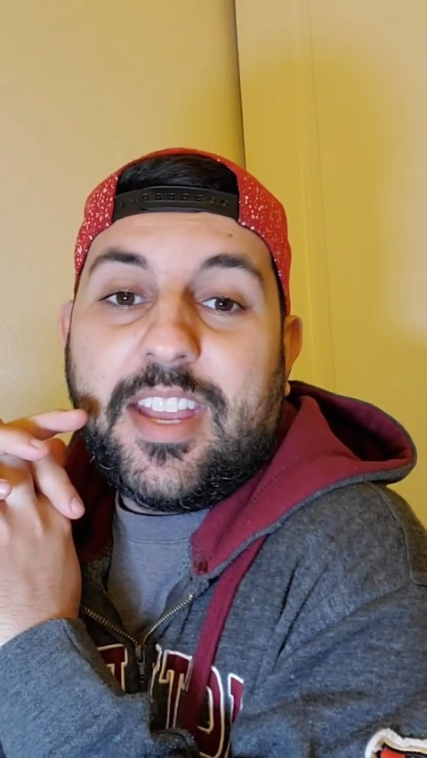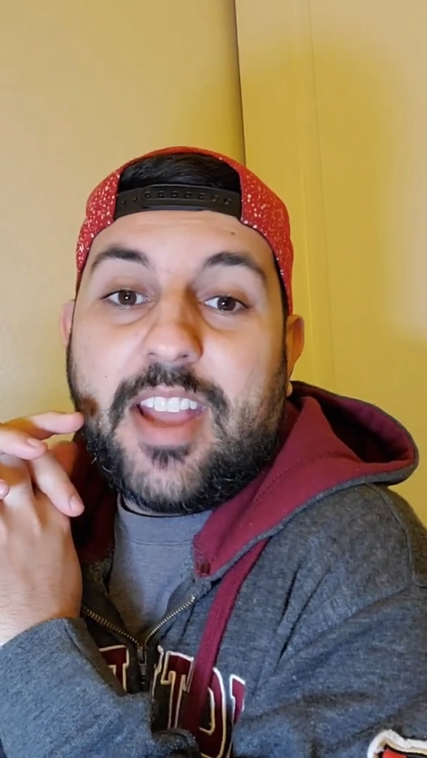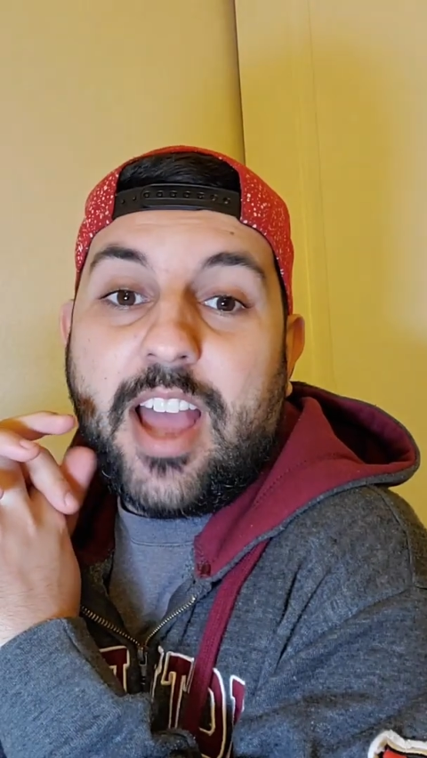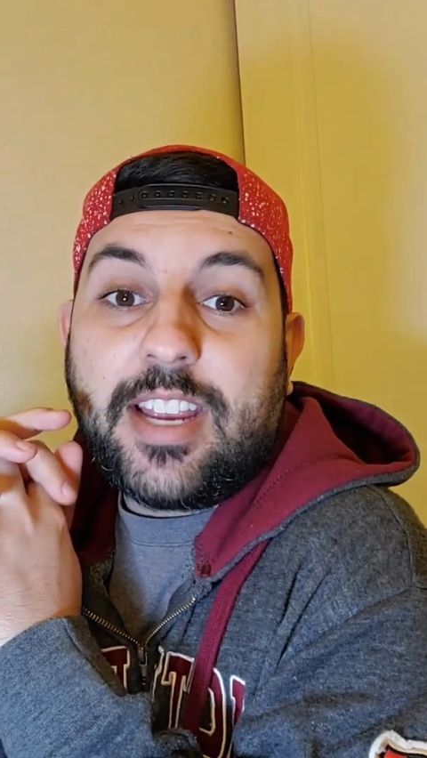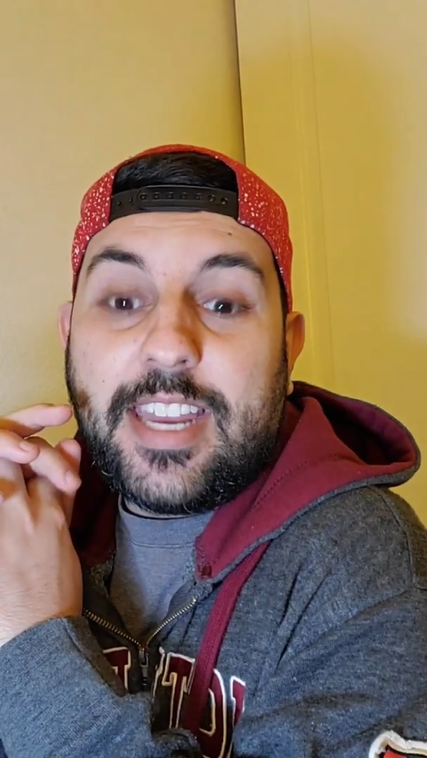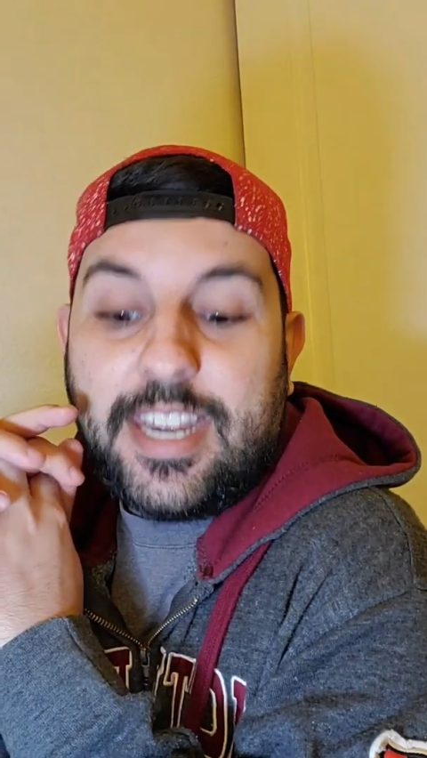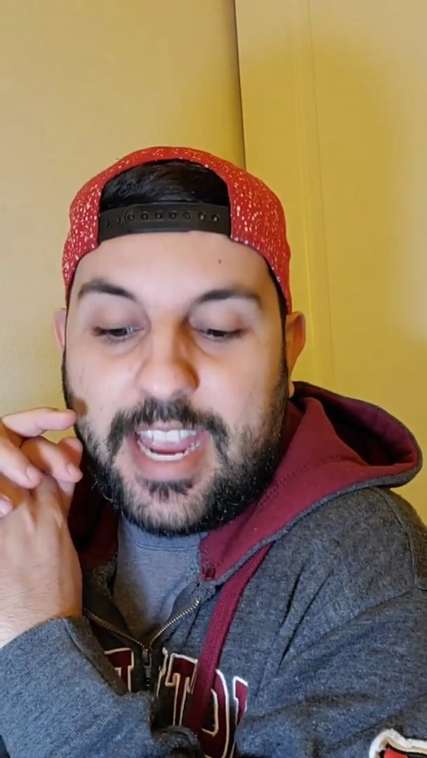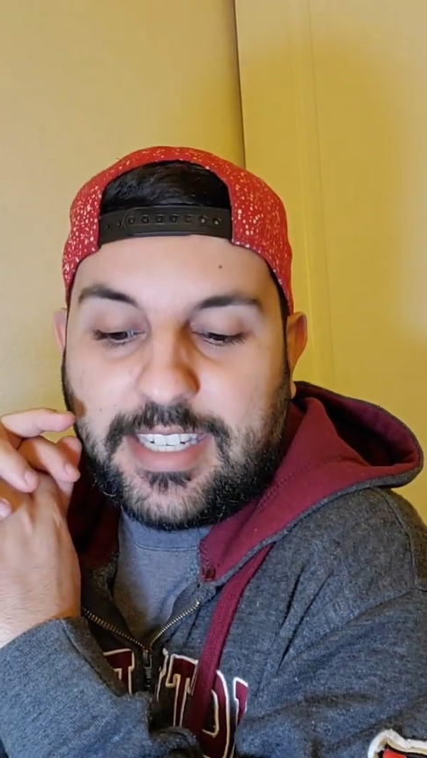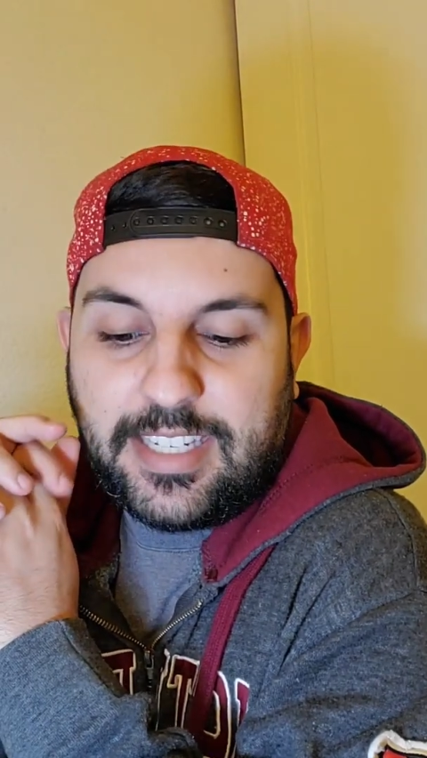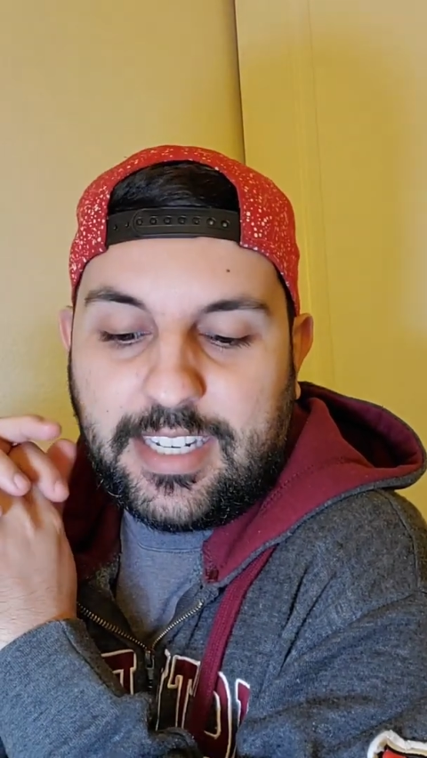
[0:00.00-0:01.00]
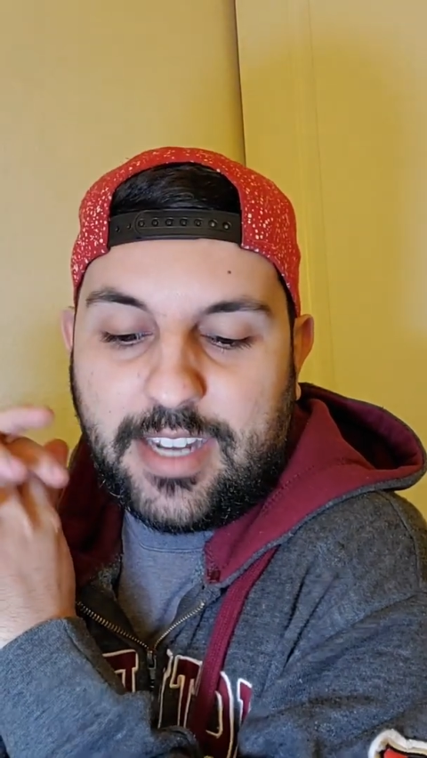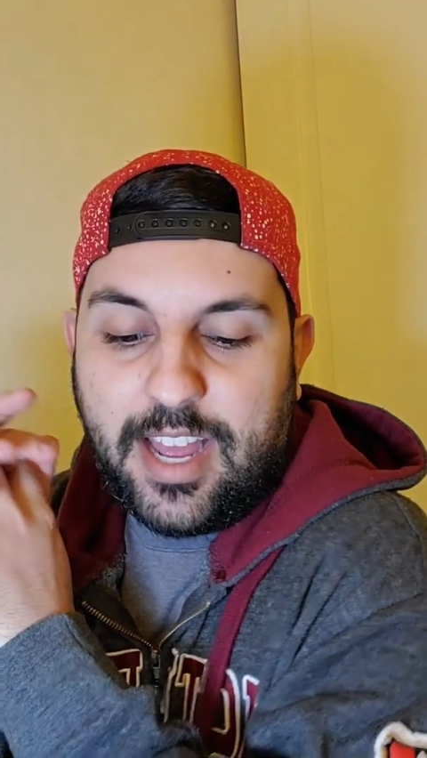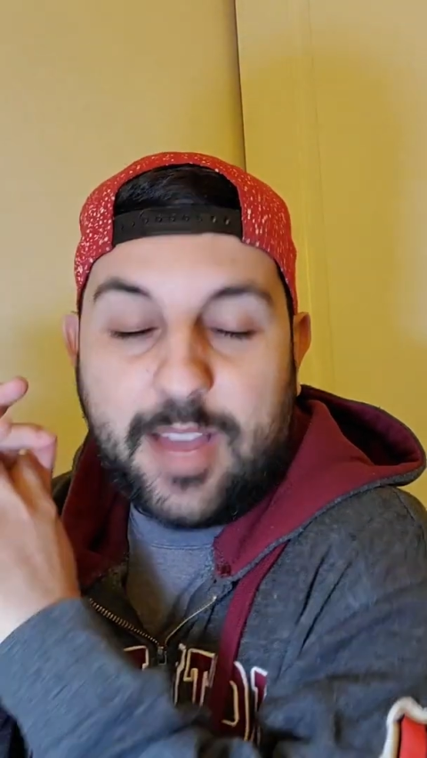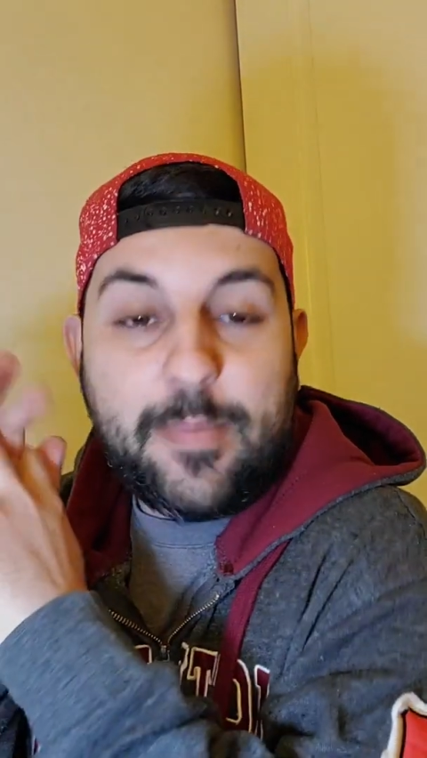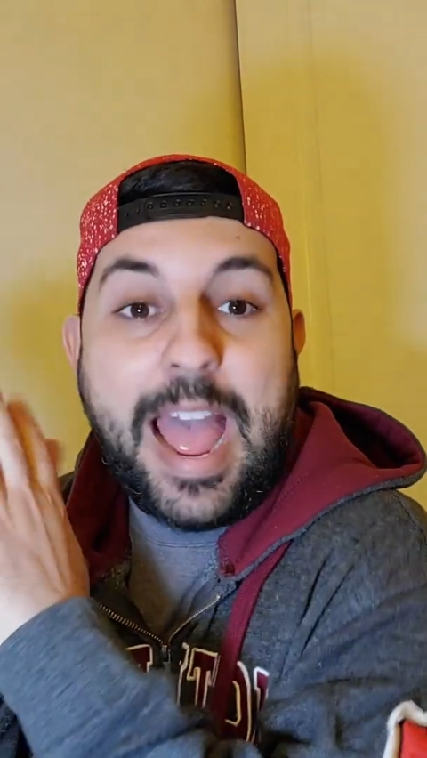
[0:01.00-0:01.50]
got connected,
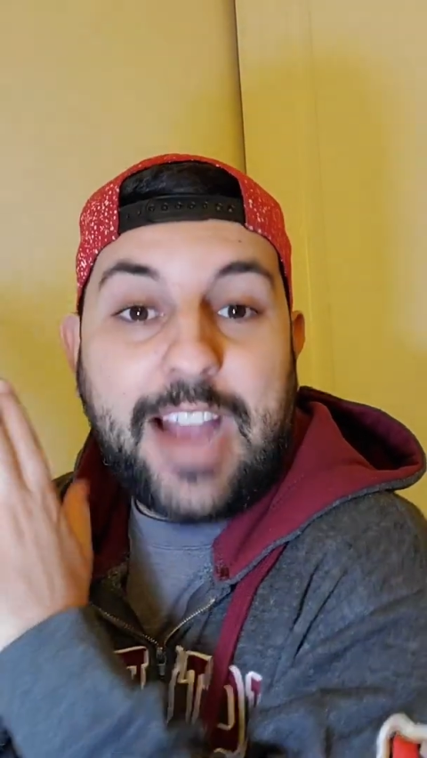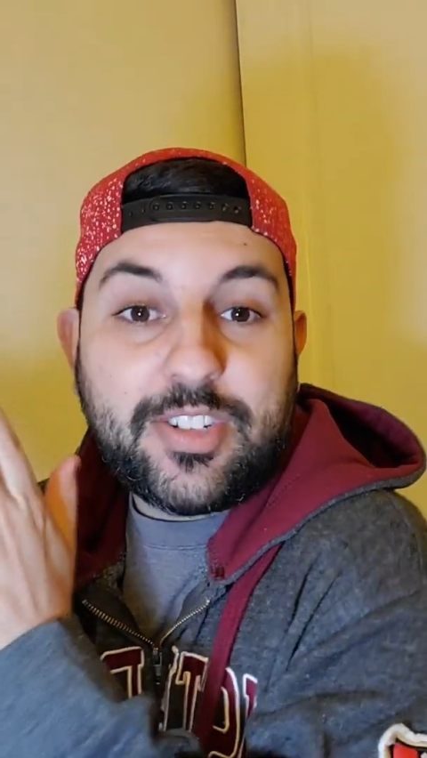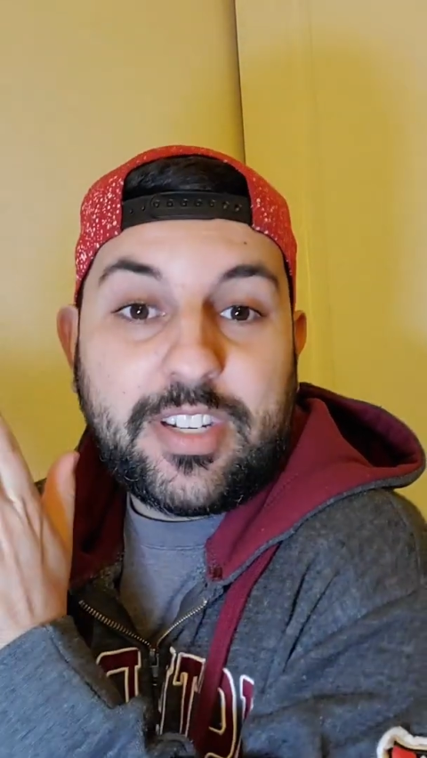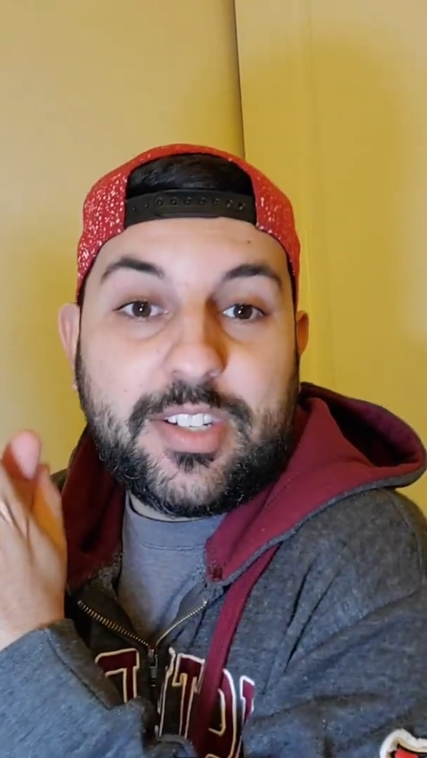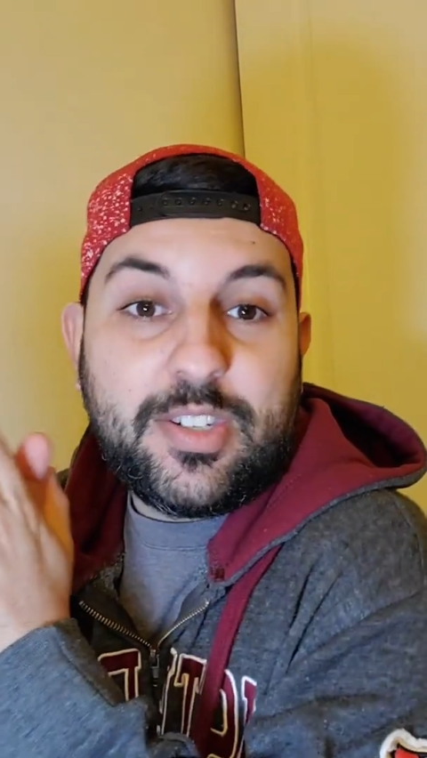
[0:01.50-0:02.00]
actually